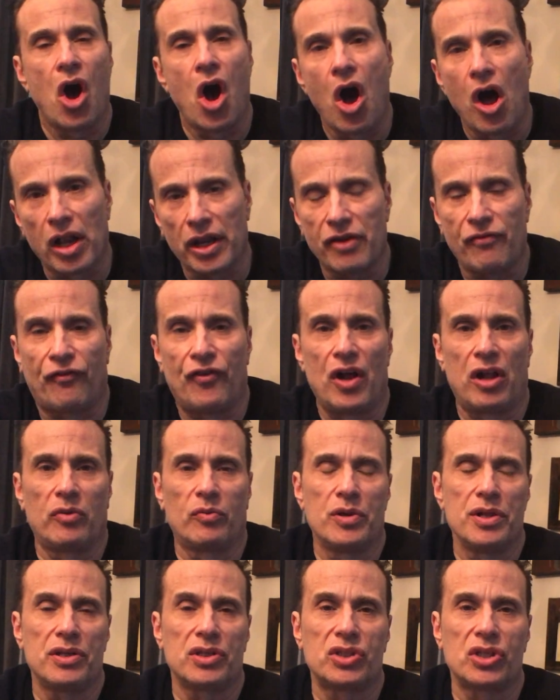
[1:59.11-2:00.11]
All he
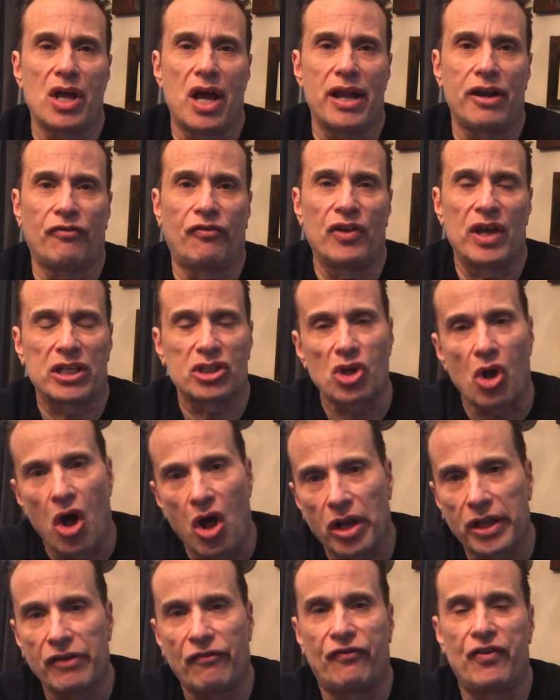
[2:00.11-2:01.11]
felt were the side effects.
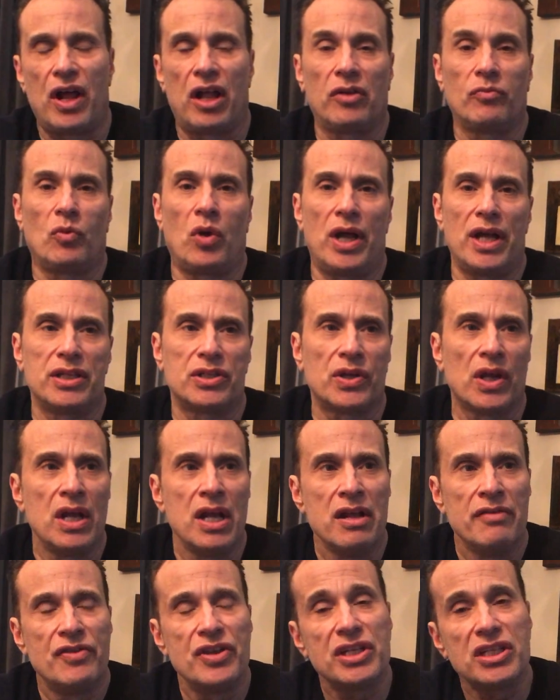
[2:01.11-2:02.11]
All he felt was the